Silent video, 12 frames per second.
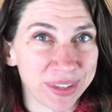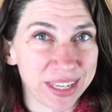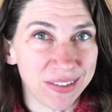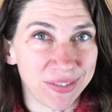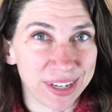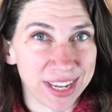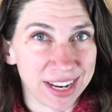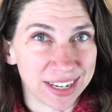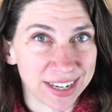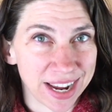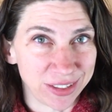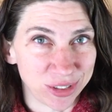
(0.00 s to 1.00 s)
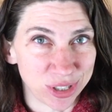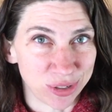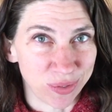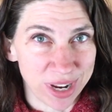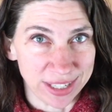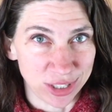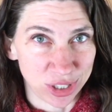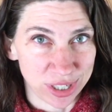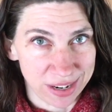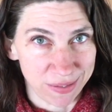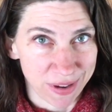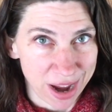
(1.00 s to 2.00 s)
even in a nitrogen-rich
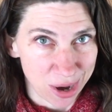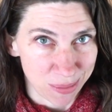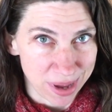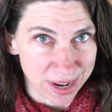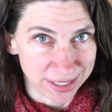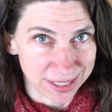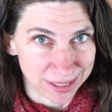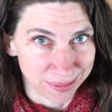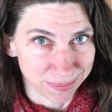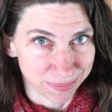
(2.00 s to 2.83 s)
environment.